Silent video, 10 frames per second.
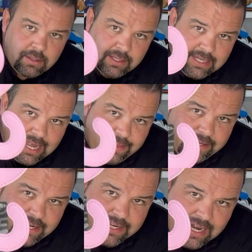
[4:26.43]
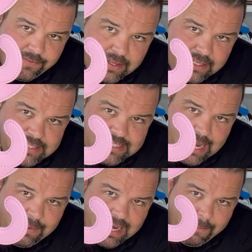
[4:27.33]
Again, they did kind of the
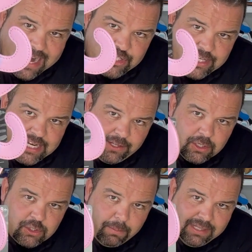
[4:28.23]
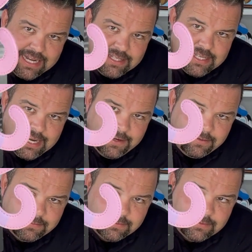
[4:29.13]
same kind of matching color, so it blends
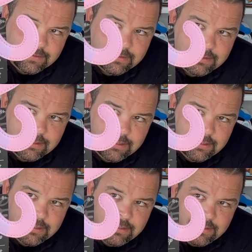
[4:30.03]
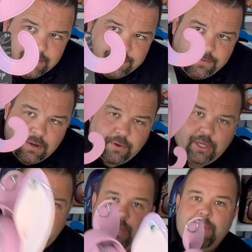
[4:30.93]
in. Very, very
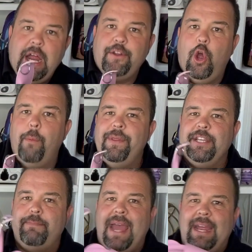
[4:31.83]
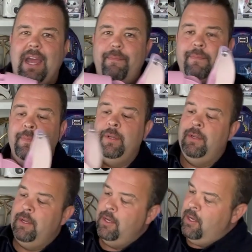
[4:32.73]
cute. Now to open this bag up,
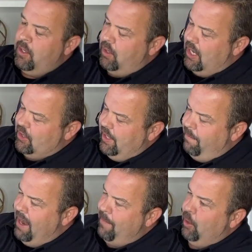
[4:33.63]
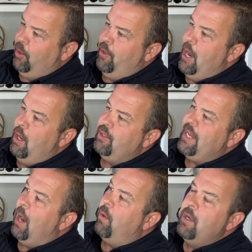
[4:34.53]
you're actually gonna pop her little nose.
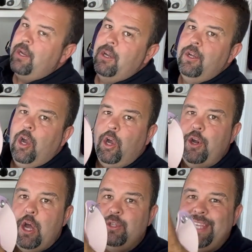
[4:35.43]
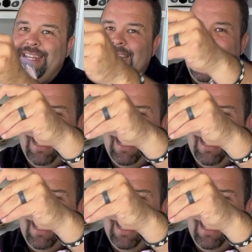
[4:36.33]
Now, her nose, they did a